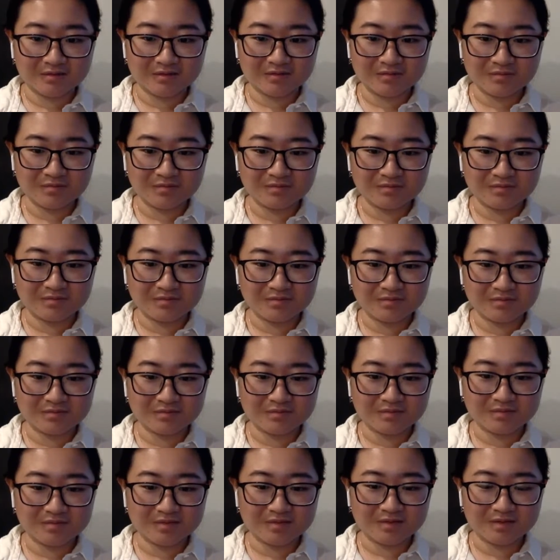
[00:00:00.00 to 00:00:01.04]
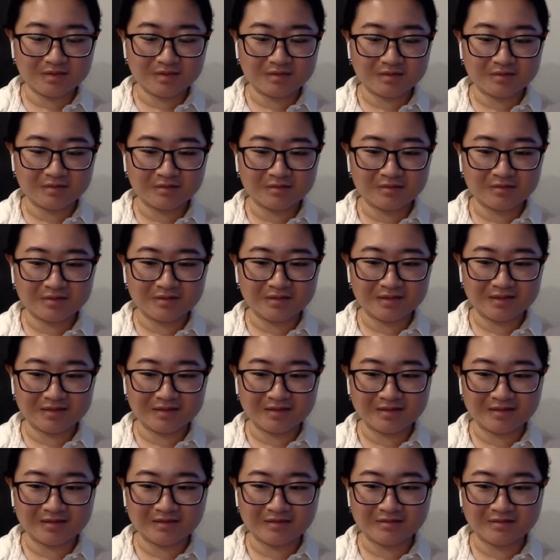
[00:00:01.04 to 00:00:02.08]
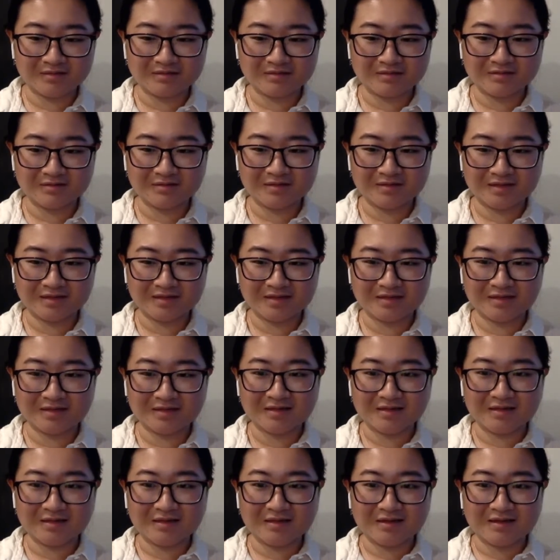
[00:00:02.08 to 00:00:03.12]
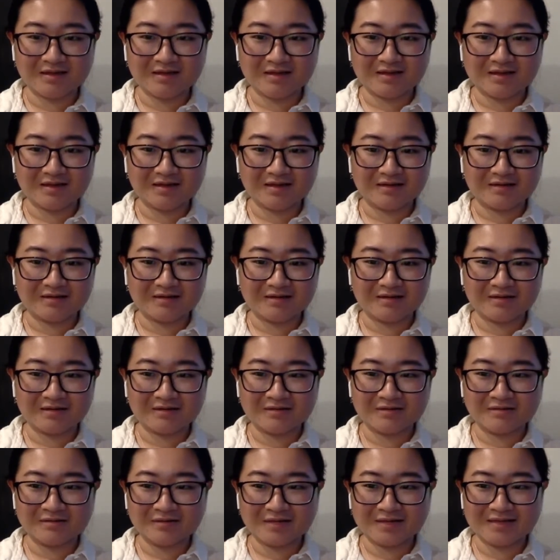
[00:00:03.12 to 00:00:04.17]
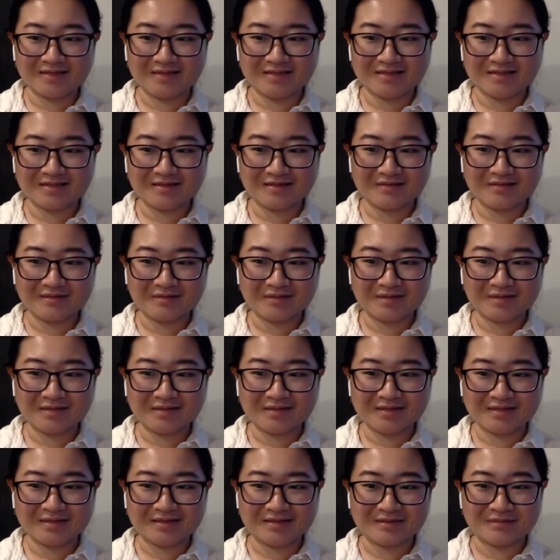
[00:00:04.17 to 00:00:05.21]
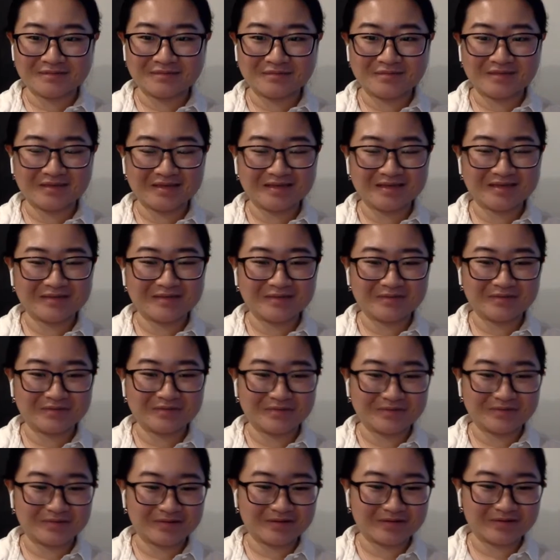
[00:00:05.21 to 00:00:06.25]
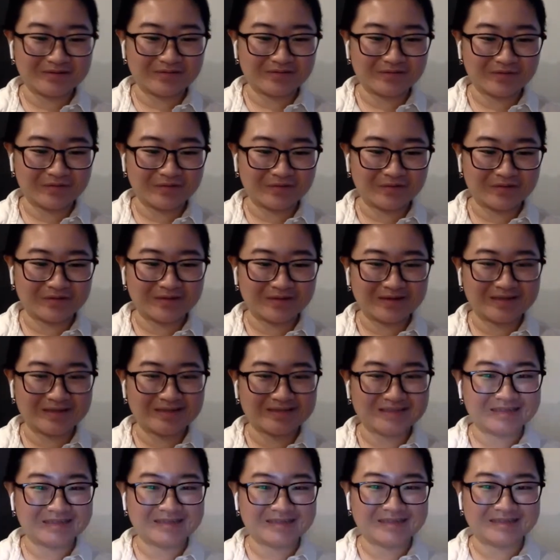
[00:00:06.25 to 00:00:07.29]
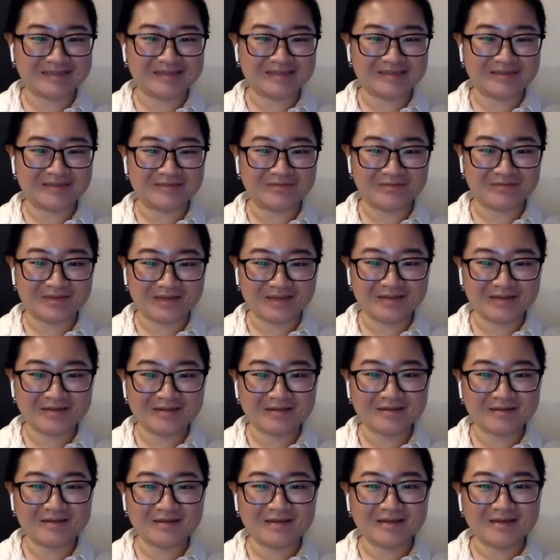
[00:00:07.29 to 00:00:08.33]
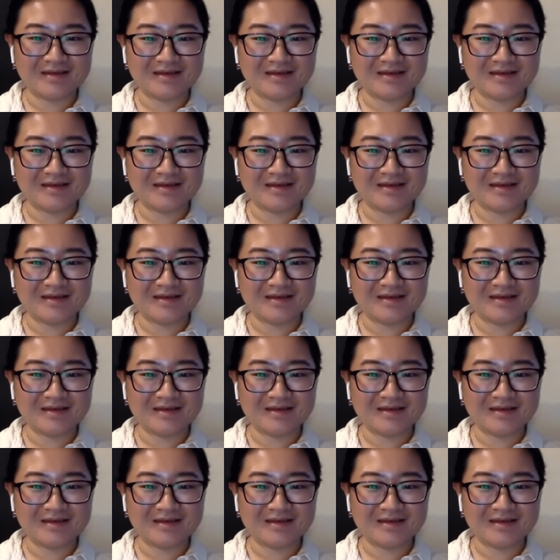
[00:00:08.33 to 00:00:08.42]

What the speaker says: No? Okay, all good then. All right, well, thank you everyone for attending the event.